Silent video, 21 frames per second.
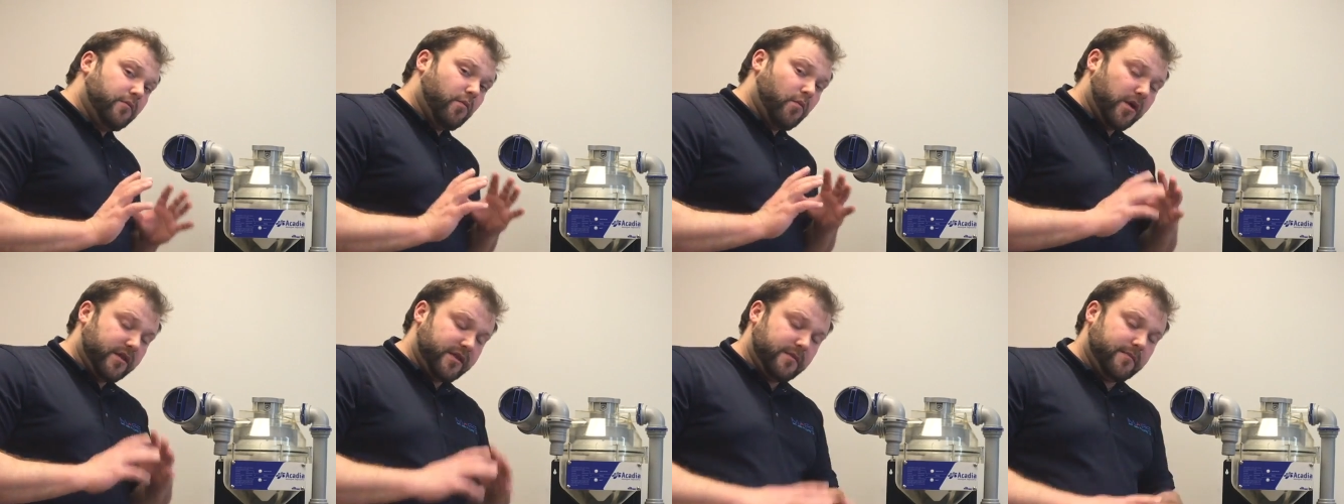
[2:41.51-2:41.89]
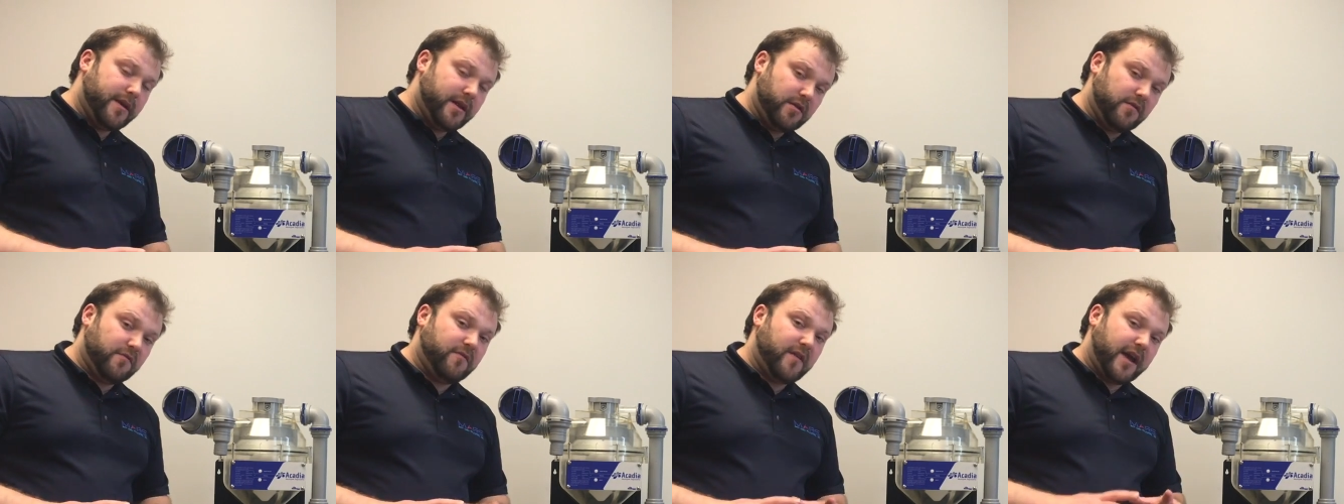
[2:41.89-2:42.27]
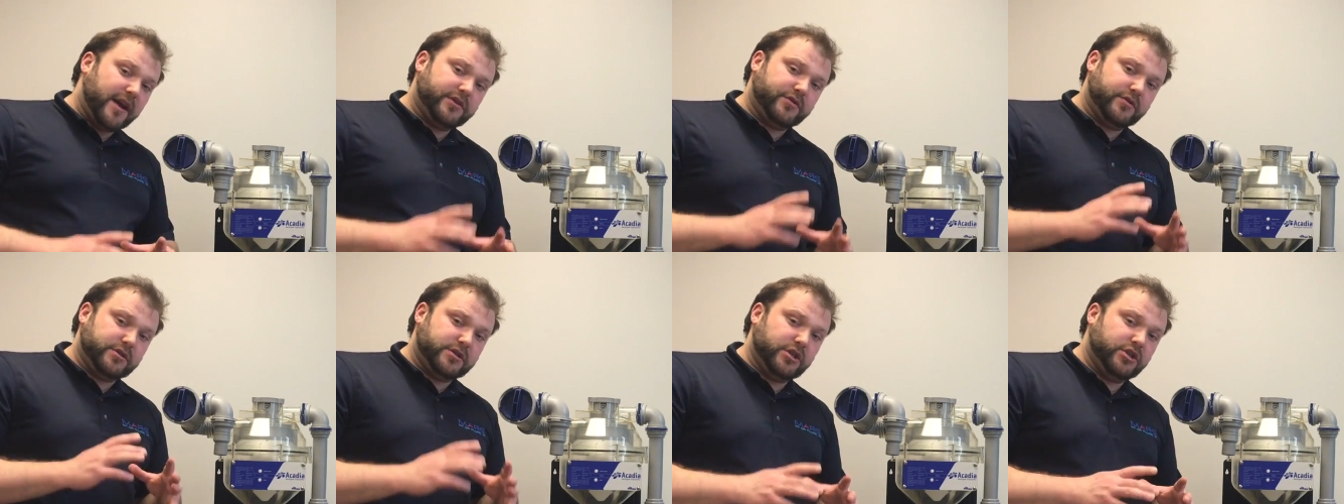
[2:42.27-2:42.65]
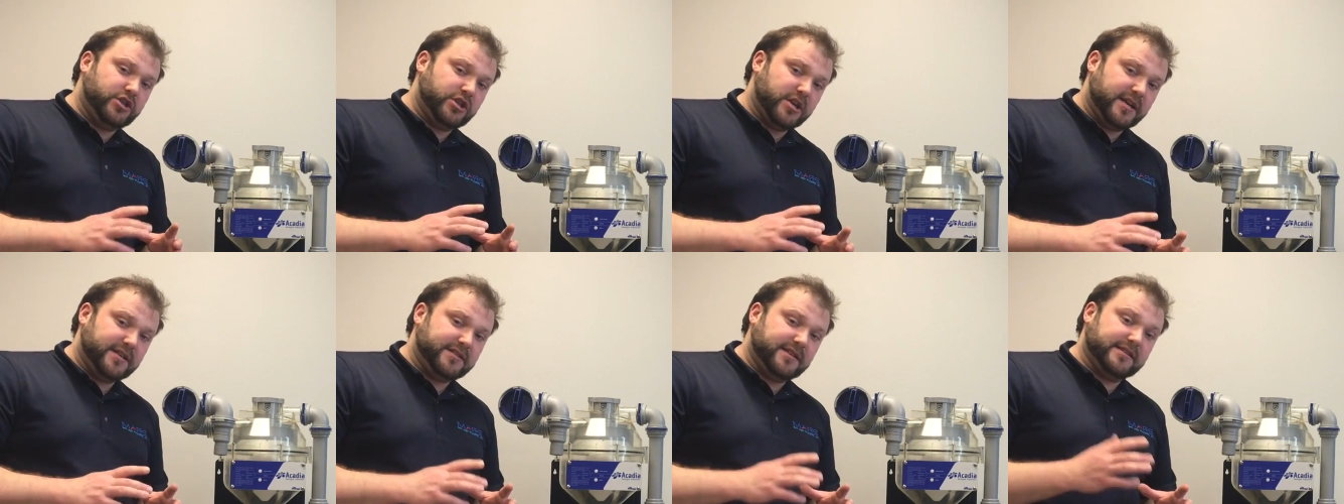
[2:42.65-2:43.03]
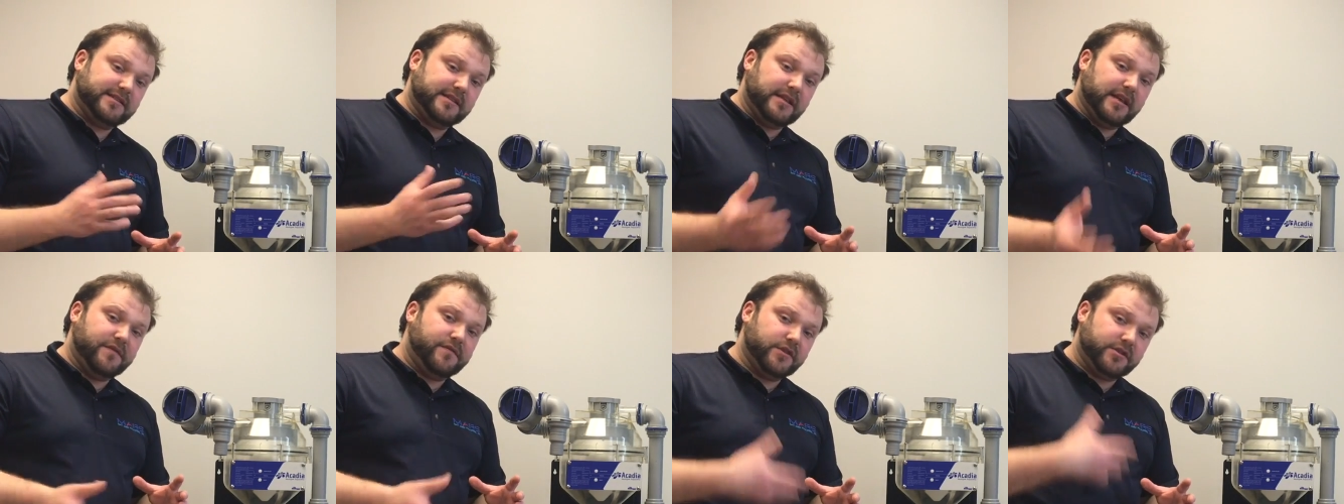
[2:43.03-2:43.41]
What the manufacturer suggests
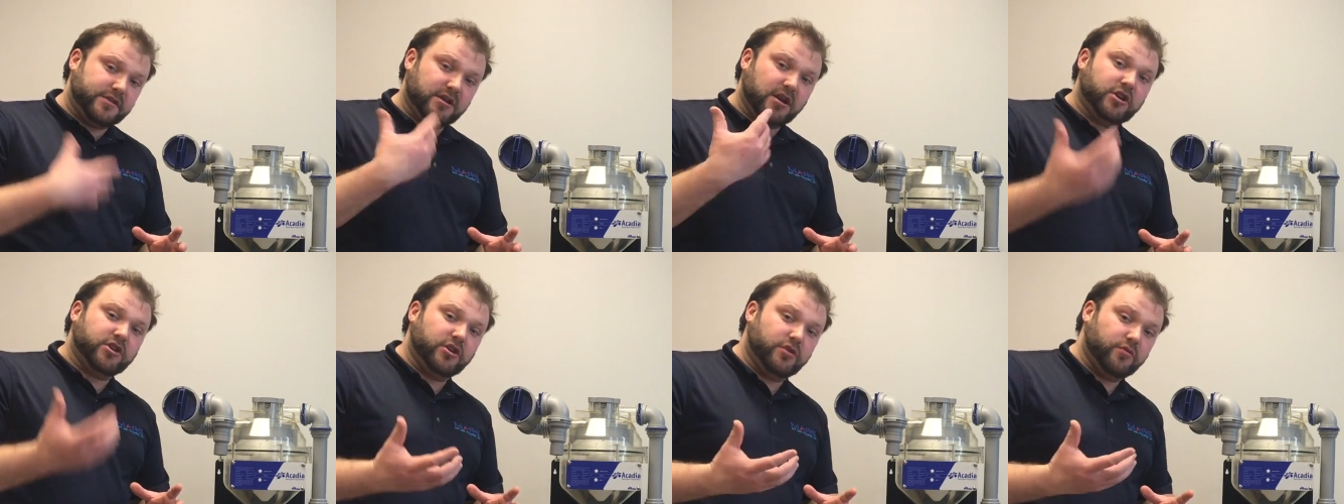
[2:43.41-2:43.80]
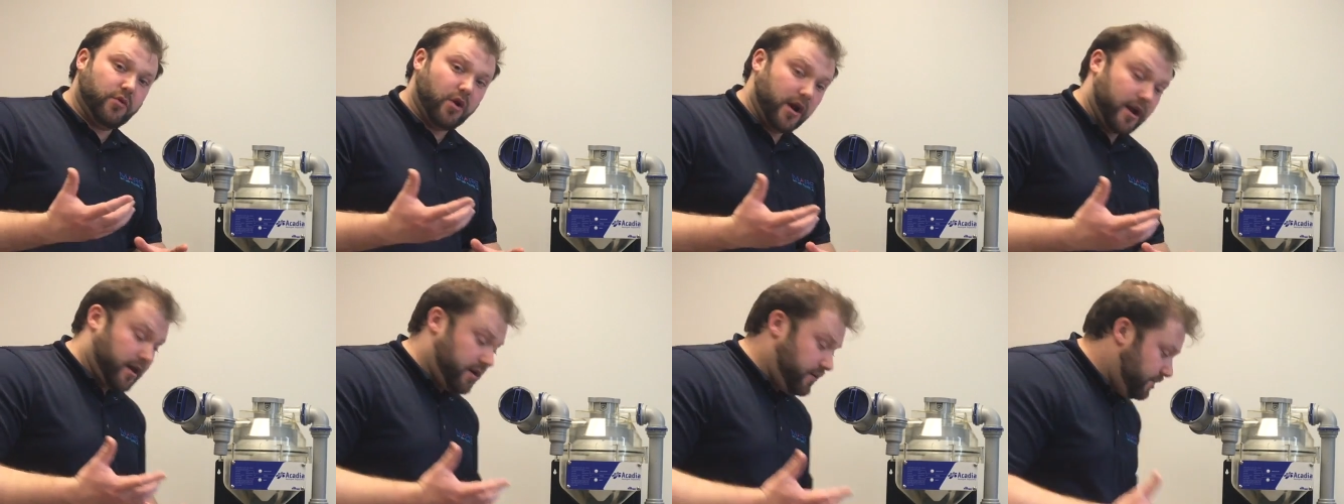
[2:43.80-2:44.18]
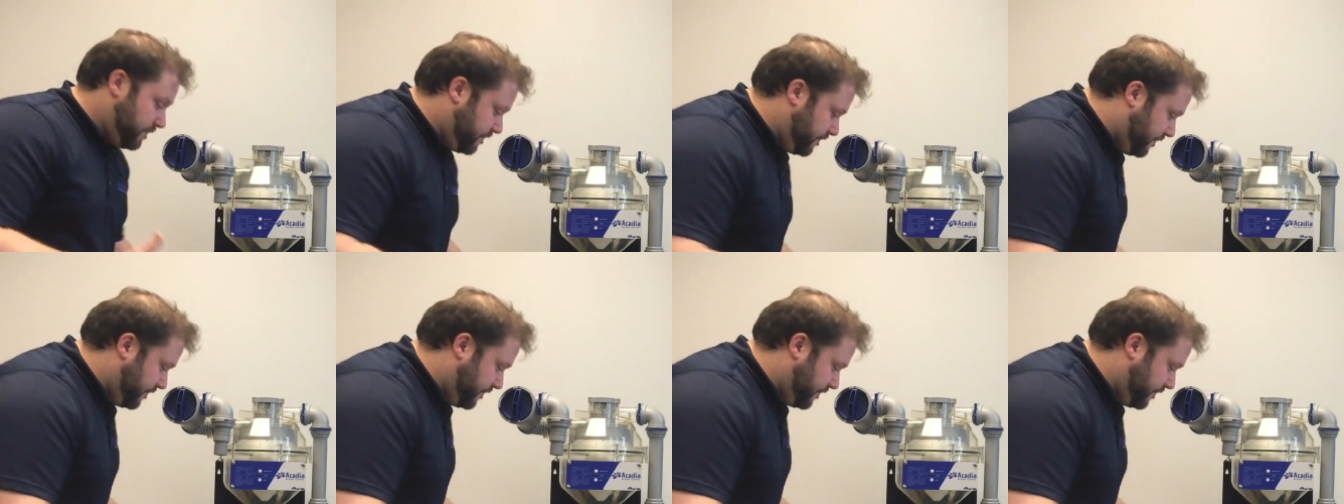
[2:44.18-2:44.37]
is leave your suction running.